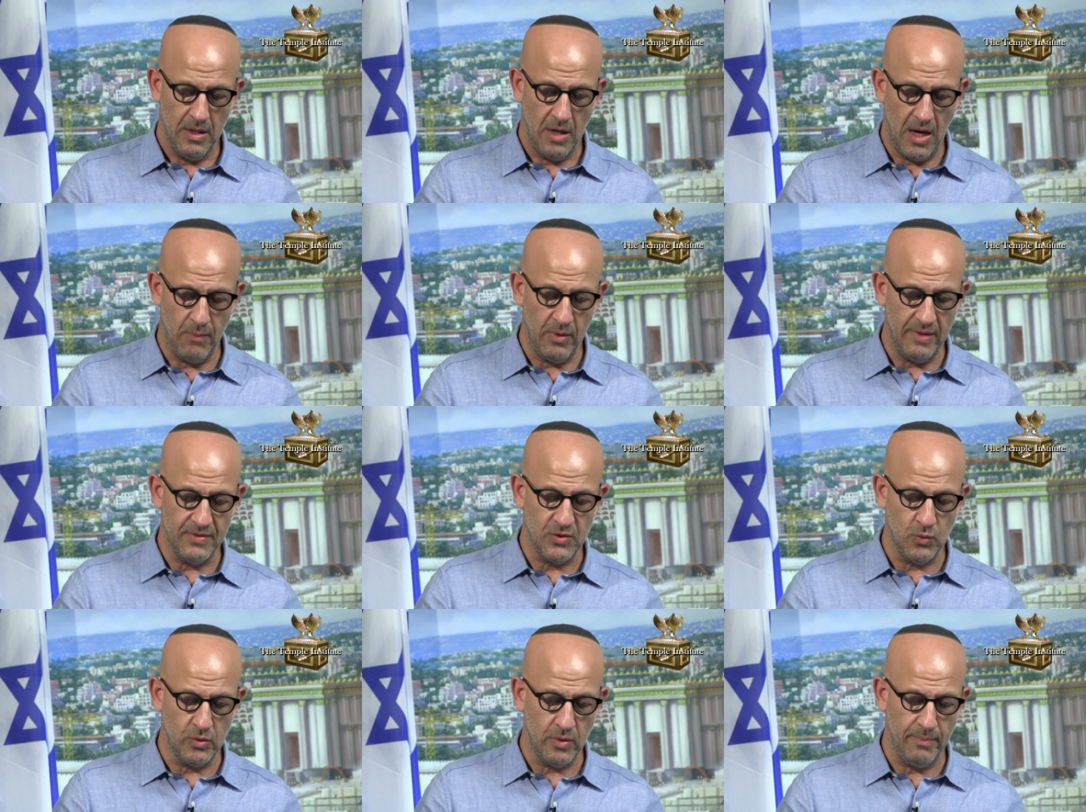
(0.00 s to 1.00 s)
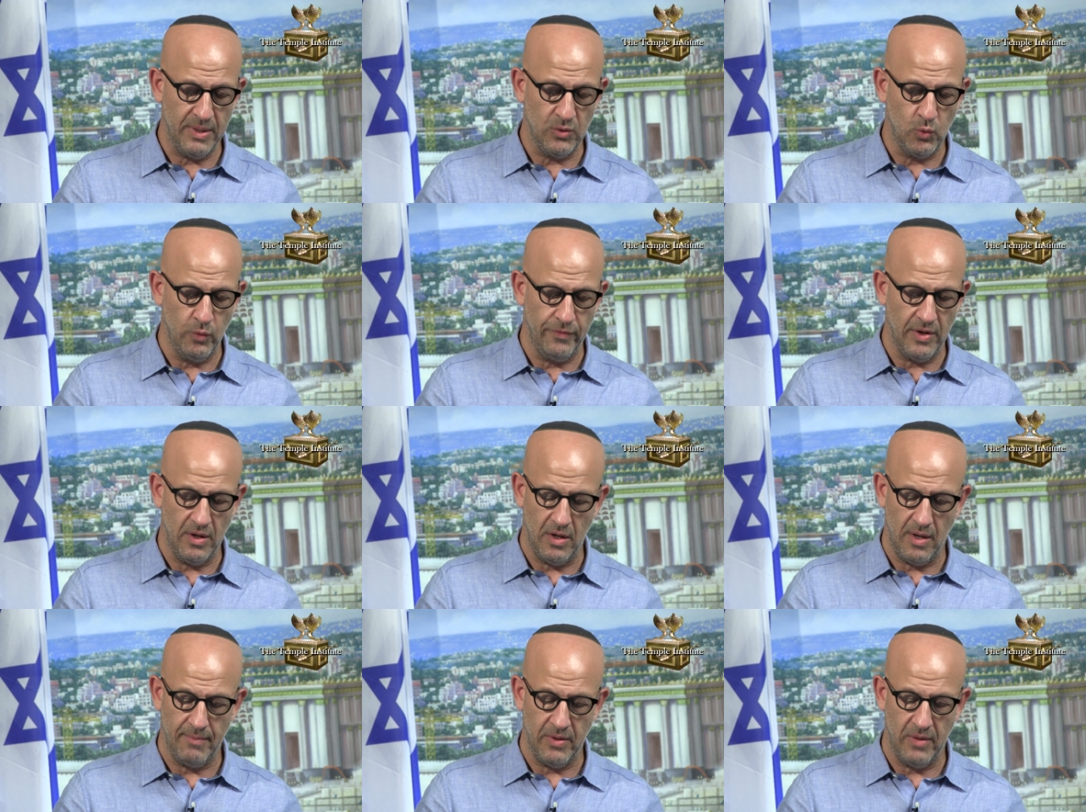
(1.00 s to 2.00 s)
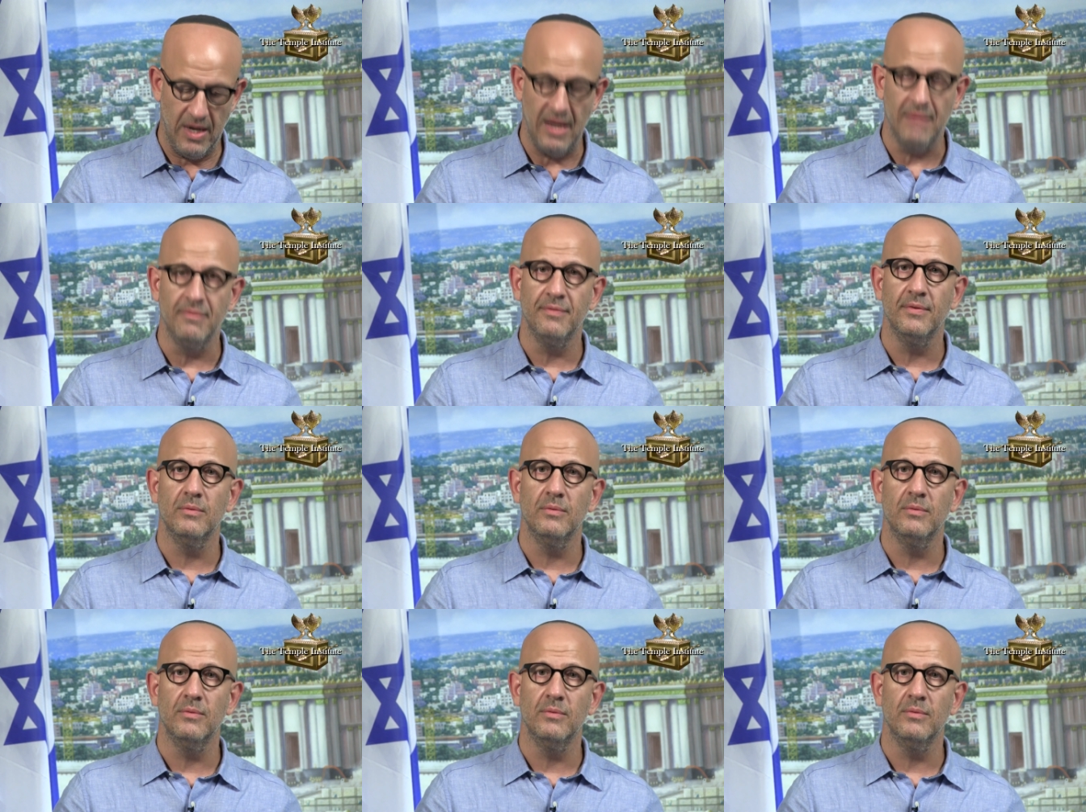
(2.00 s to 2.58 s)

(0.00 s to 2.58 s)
Amrav Zutra ben Tuvia Amarav.